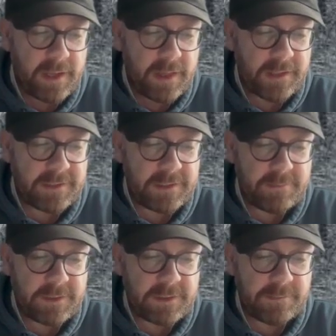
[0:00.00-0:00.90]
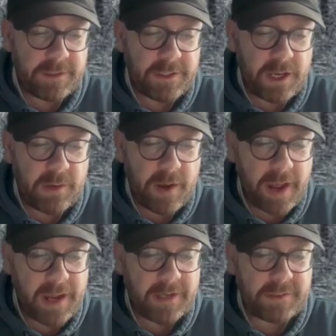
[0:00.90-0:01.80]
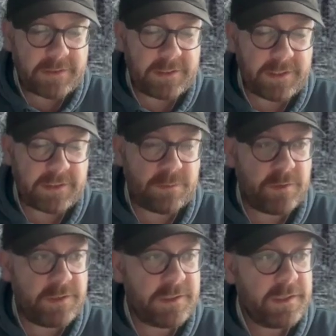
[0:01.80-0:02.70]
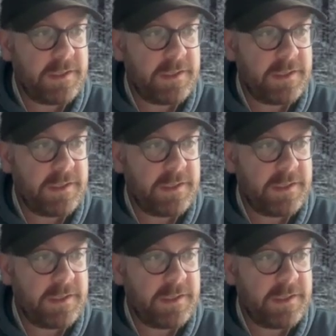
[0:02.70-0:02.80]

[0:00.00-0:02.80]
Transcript: There seemed to be no end to this wood,